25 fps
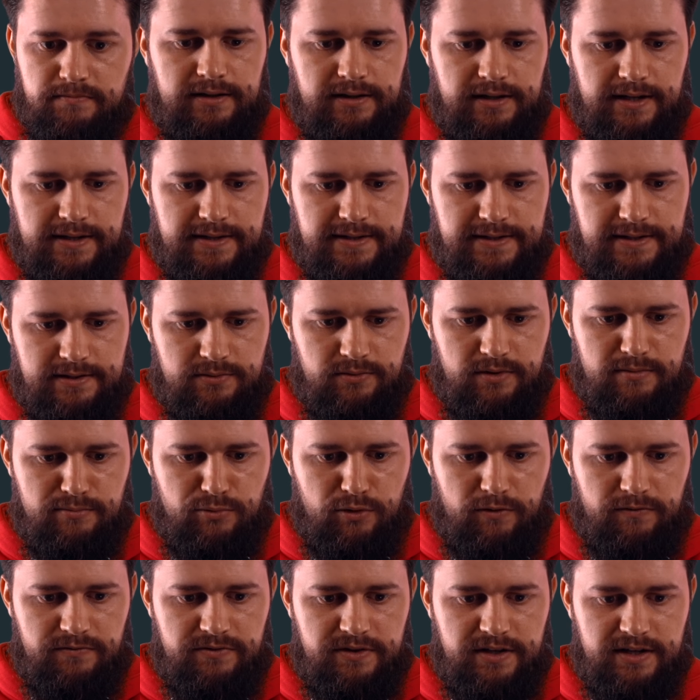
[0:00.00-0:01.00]
Let's
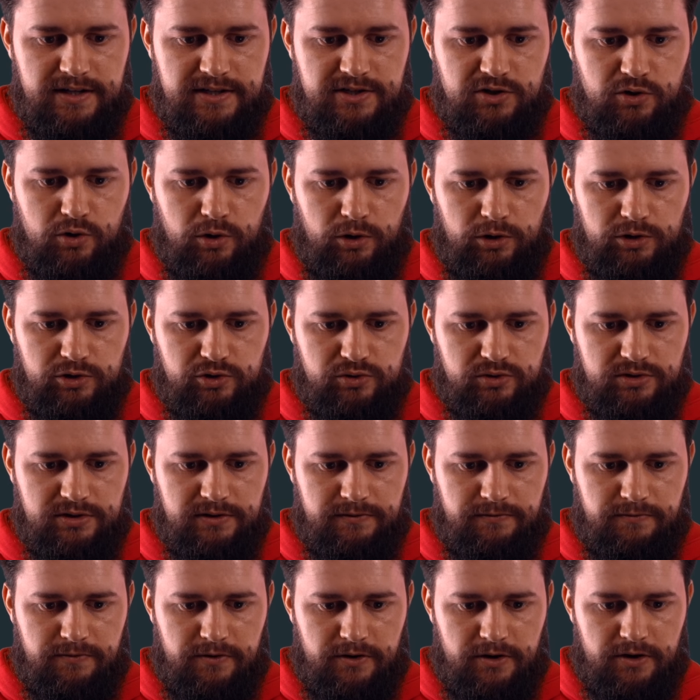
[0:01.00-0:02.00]
remove this call to
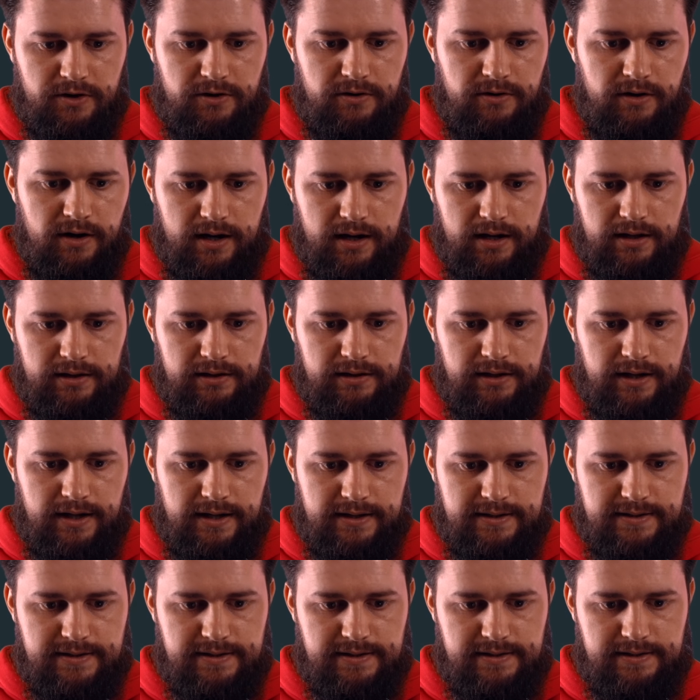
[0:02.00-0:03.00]
defer, and
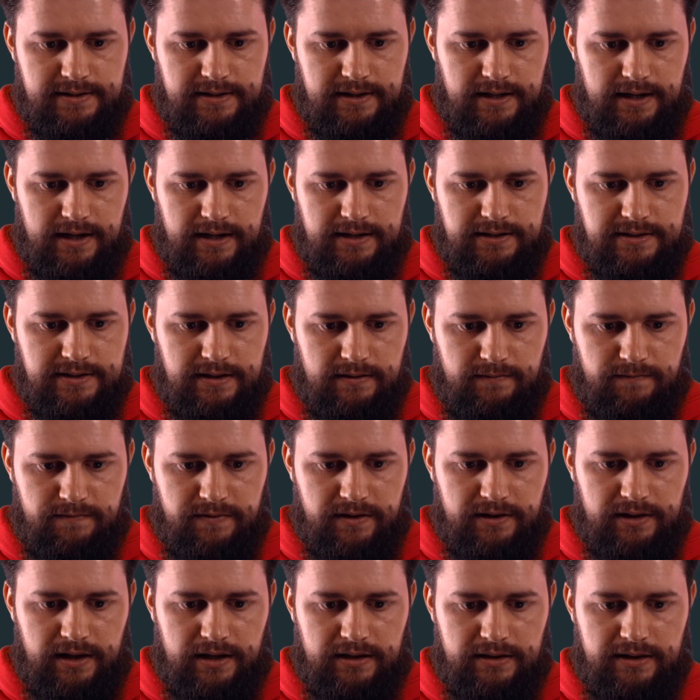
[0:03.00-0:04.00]
let's say
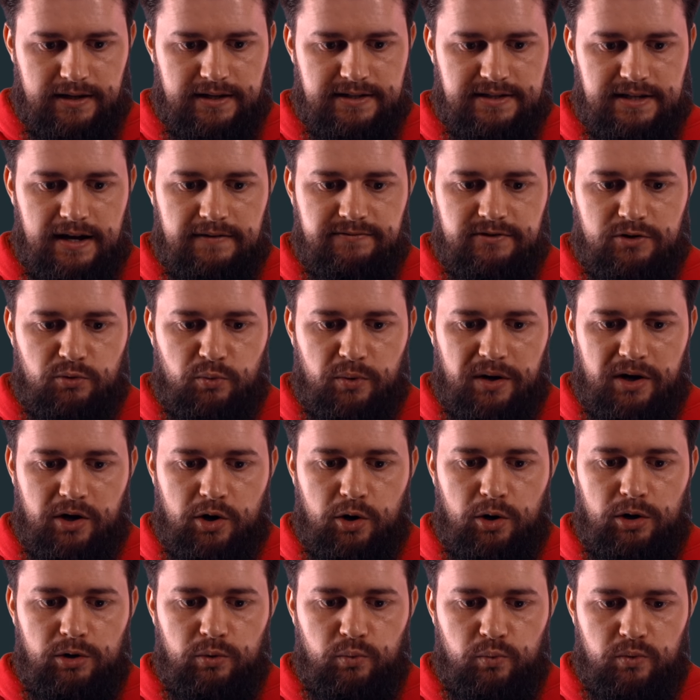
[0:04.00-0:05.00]
something like this. After we
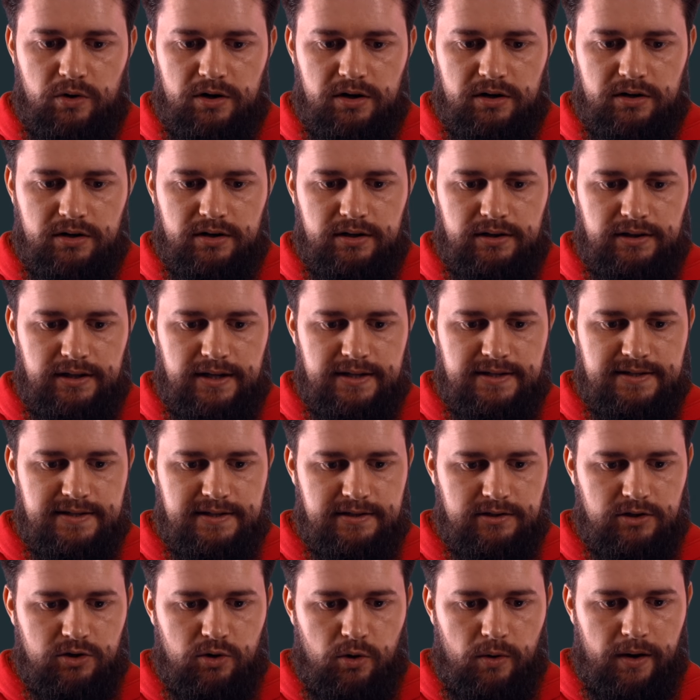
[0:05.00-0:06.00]
call work,
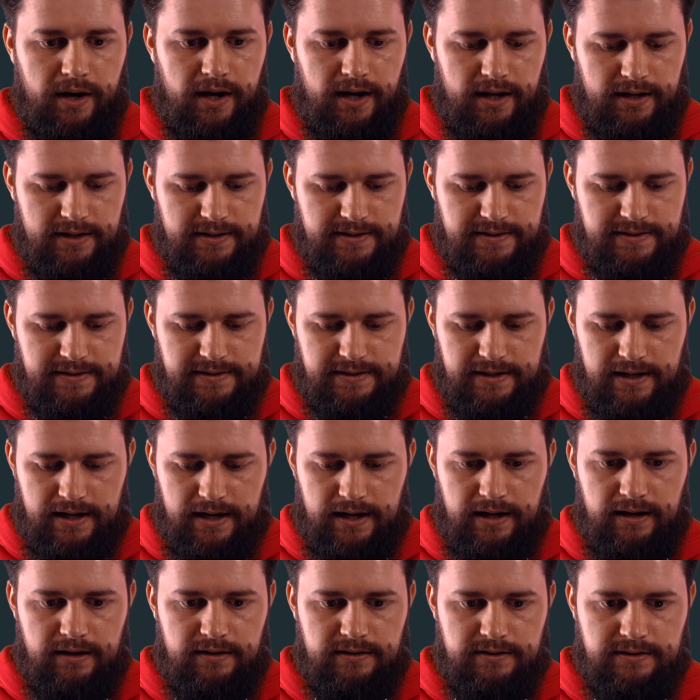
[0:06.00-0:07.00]
let's go ahead and
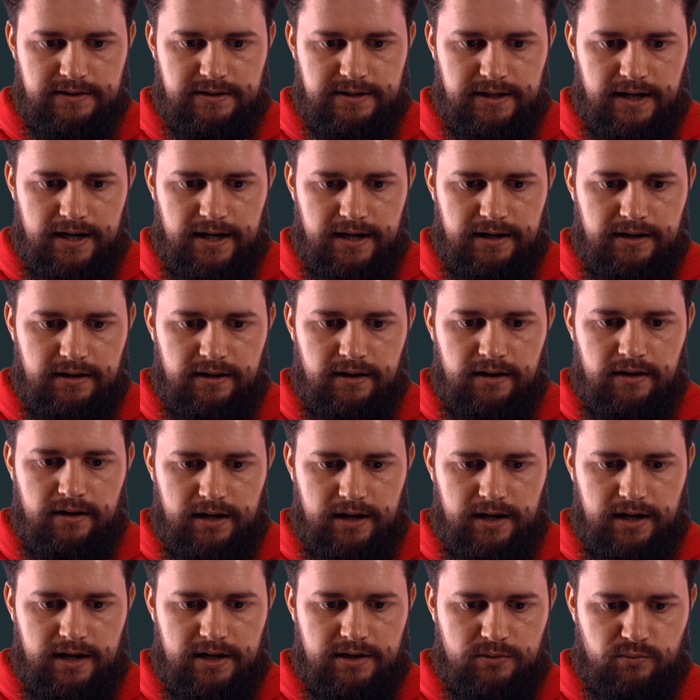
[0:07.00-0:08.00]
say done,
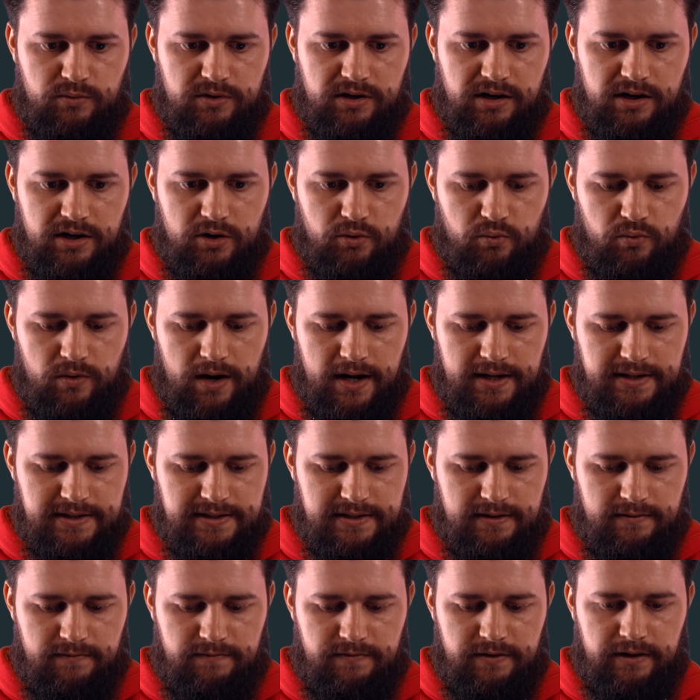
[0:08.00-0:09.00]
and we're gonna write
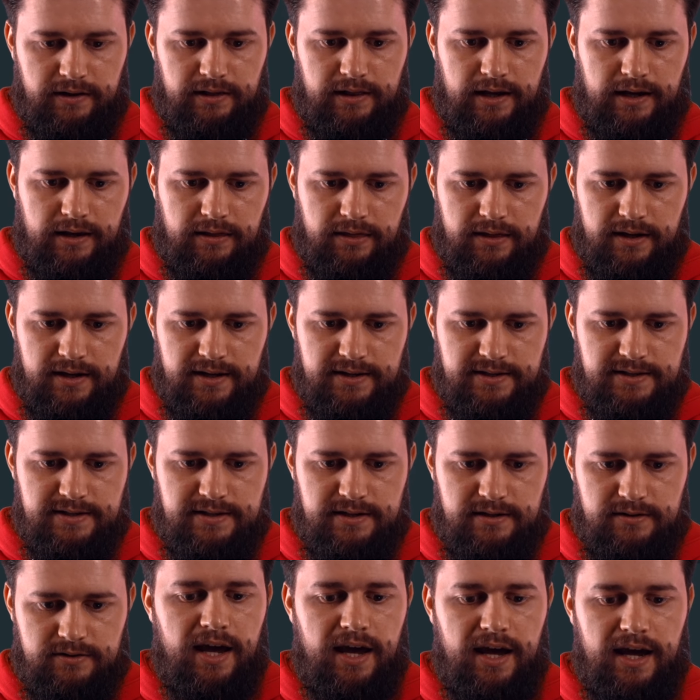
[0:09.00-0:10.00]
something like
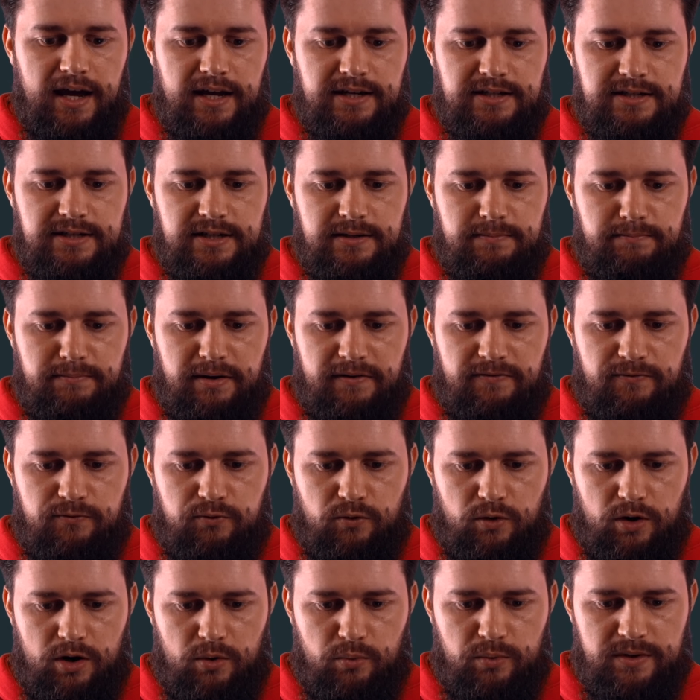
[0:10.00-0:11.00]
this. And
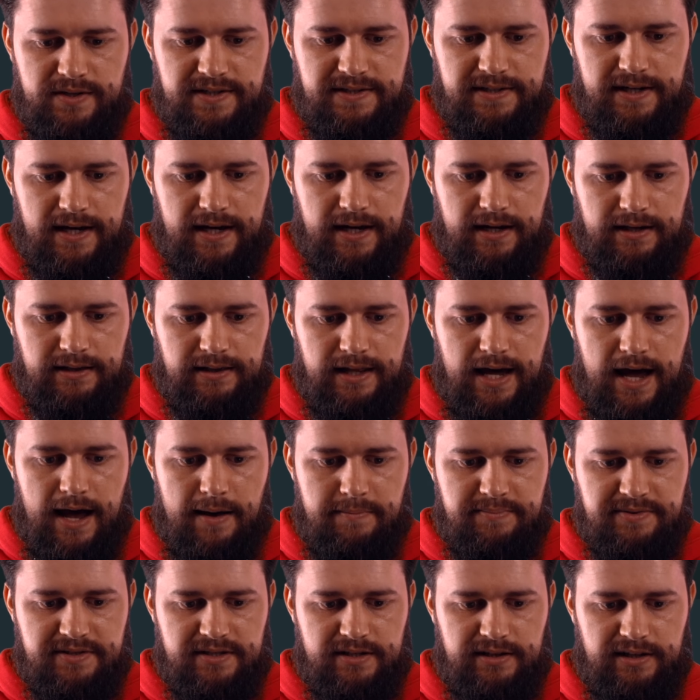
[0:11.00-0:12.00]
before we say
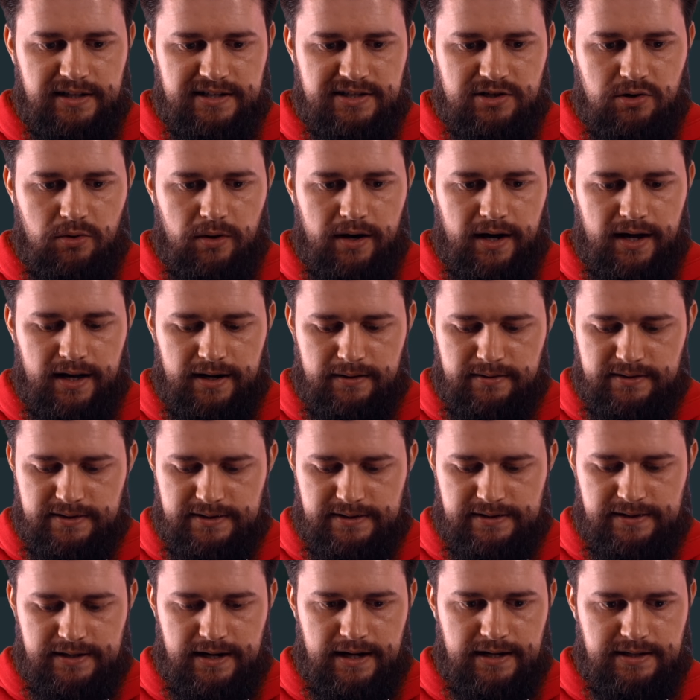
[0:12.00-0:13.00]
elapsed, let's go ahead and
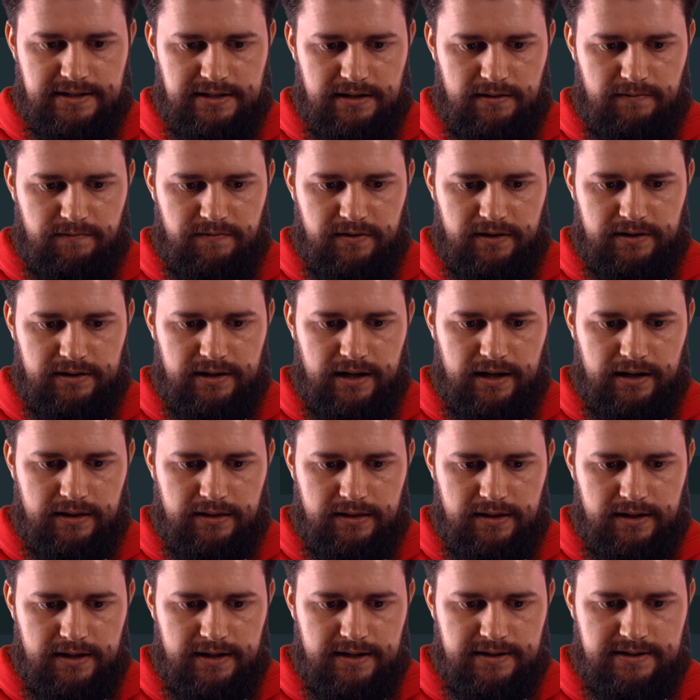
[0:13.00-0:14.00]
say something like
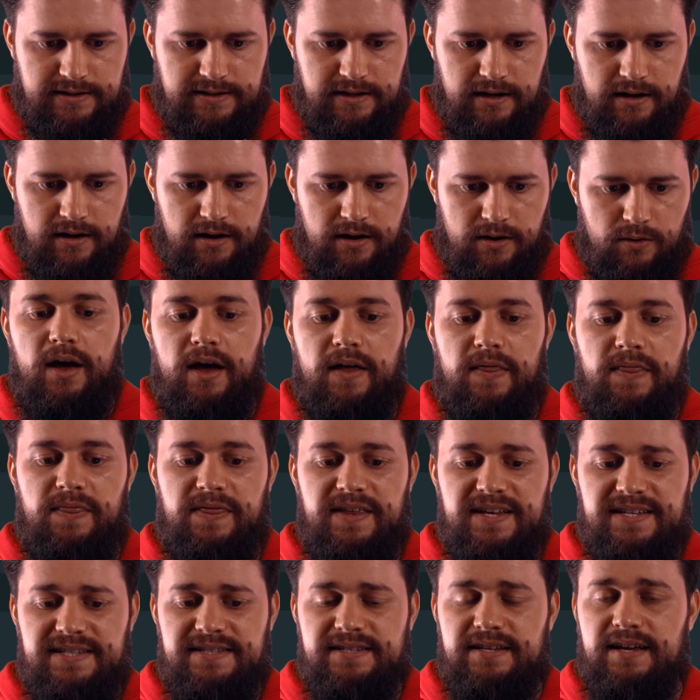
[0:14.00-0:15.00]
this.
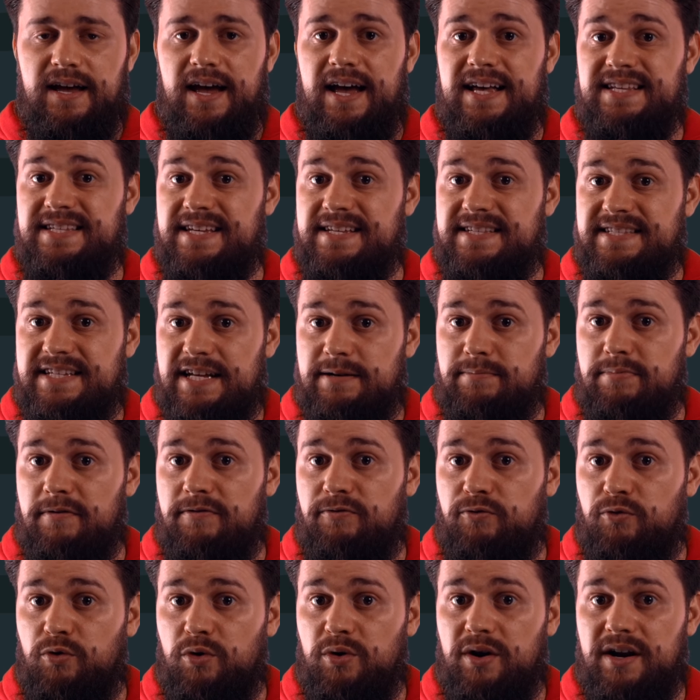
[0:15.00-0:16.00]
And this, as I said
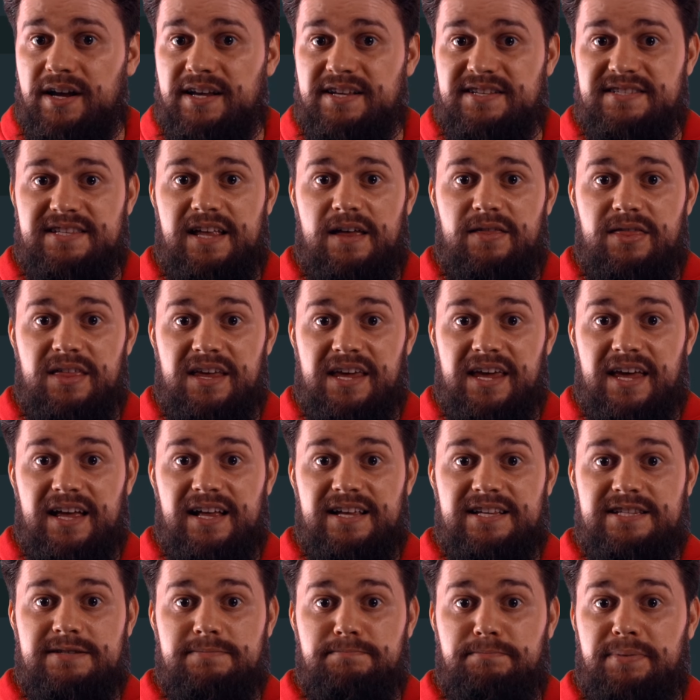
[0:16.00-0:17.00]
before, is nothing
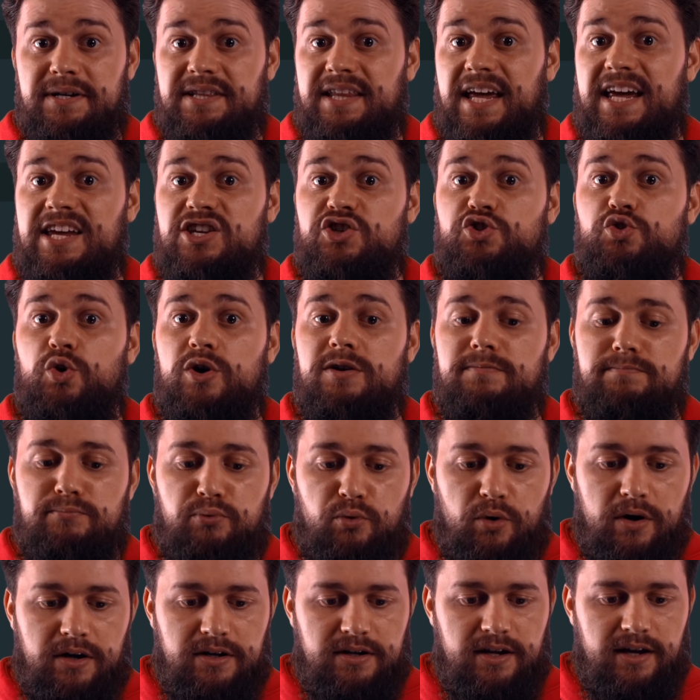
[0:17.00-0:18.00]
else but a join
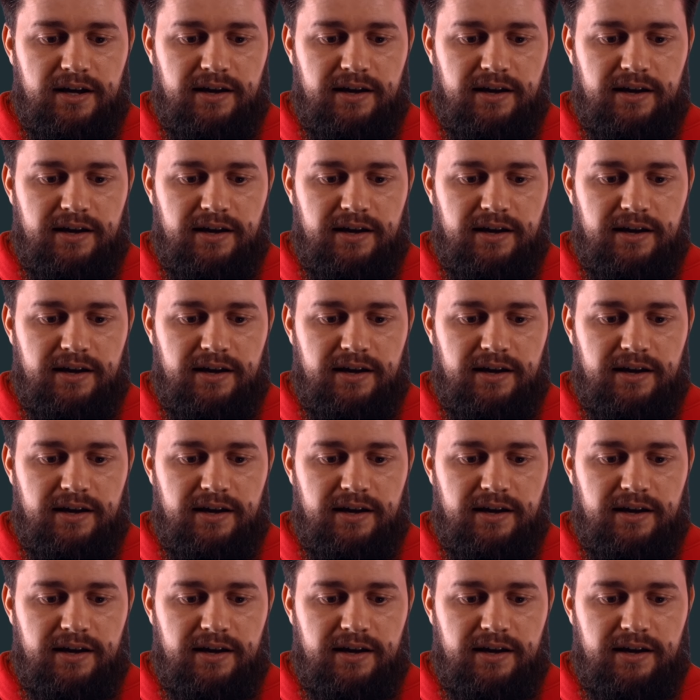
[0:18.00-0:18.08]
point.